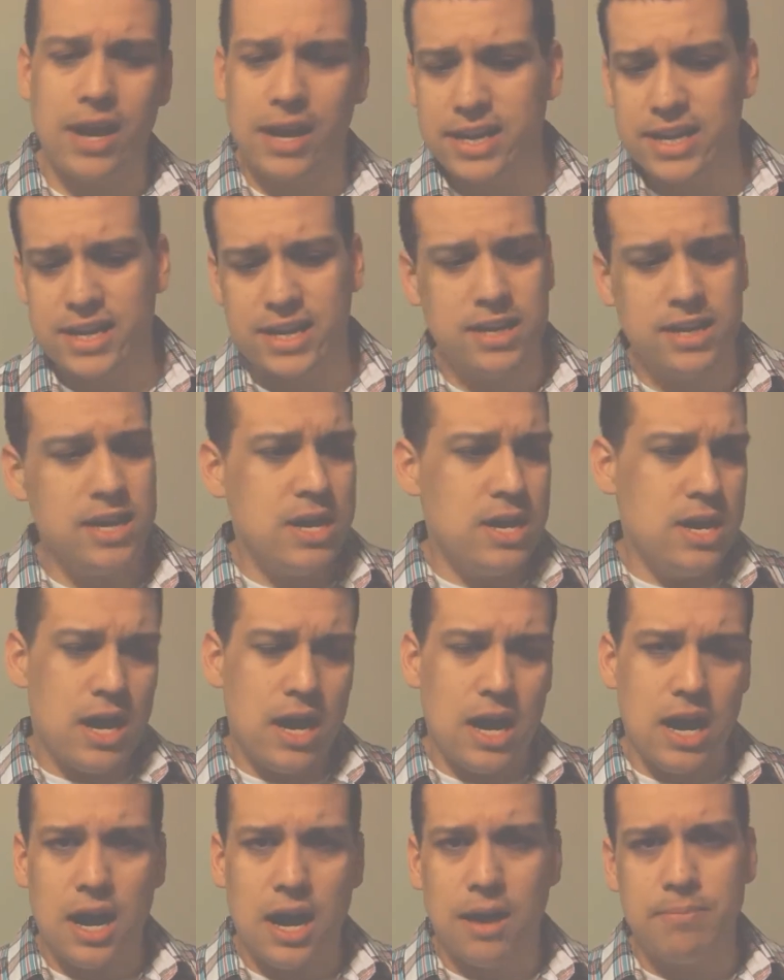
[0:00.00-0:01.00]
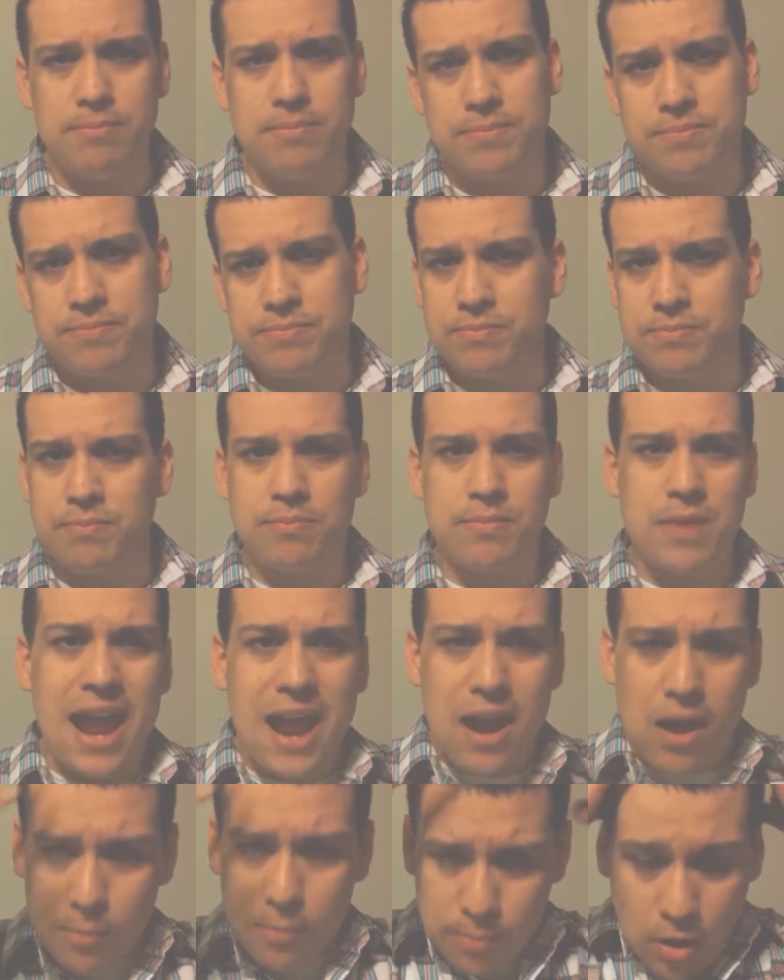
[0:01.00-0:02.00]
I need um,
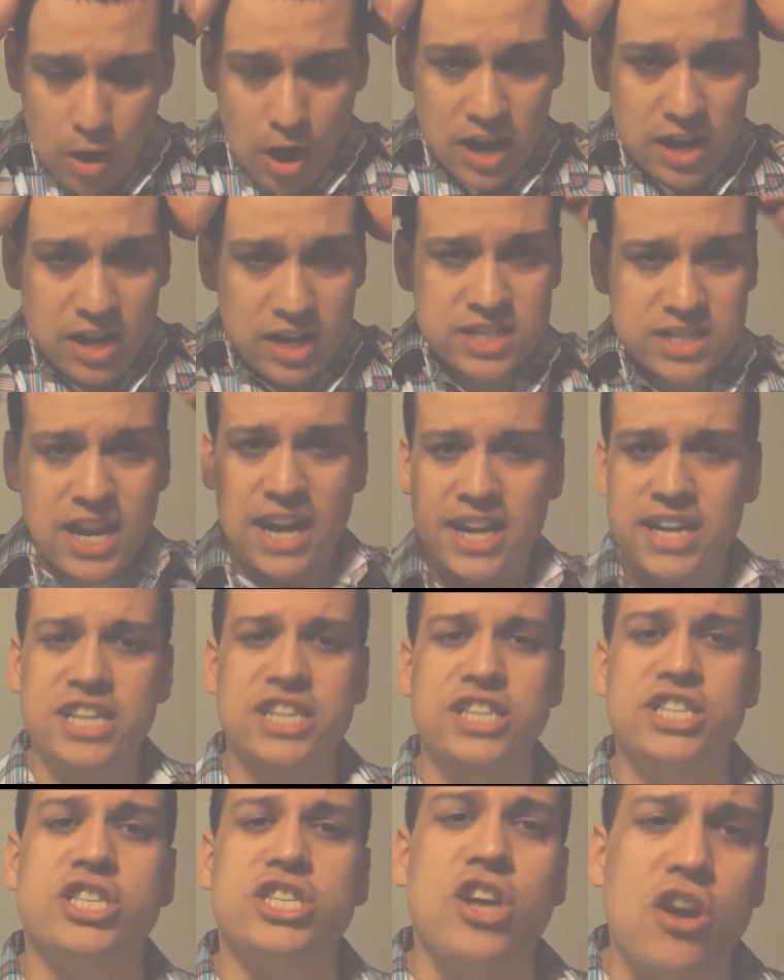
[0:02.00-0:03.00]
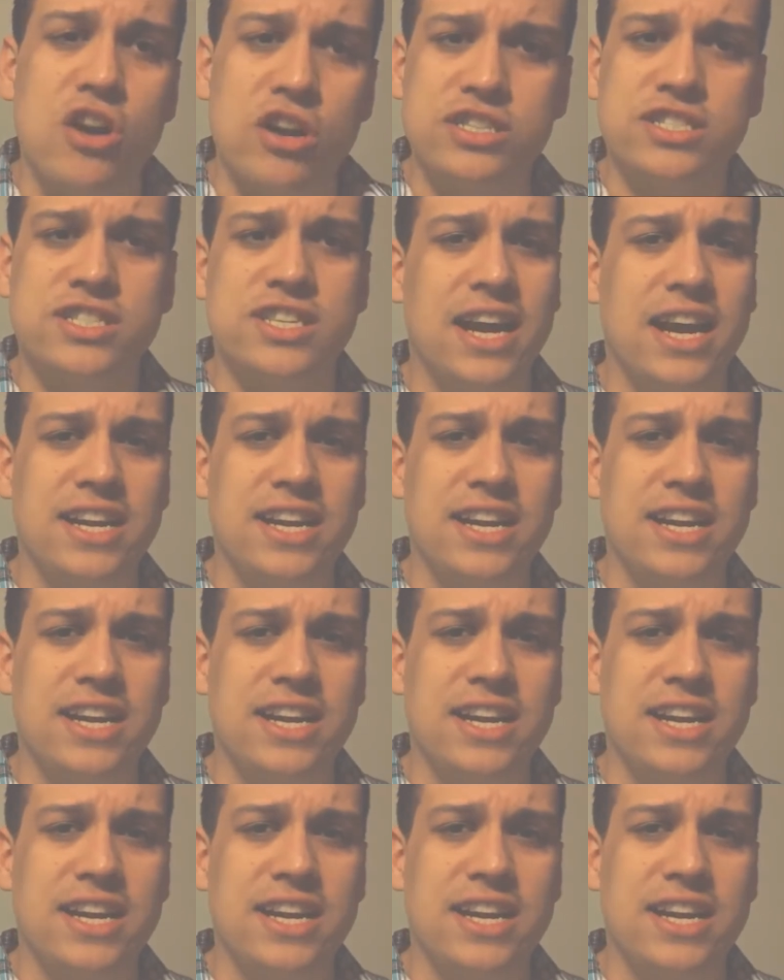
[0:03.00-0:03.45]
hair product. I need shirts.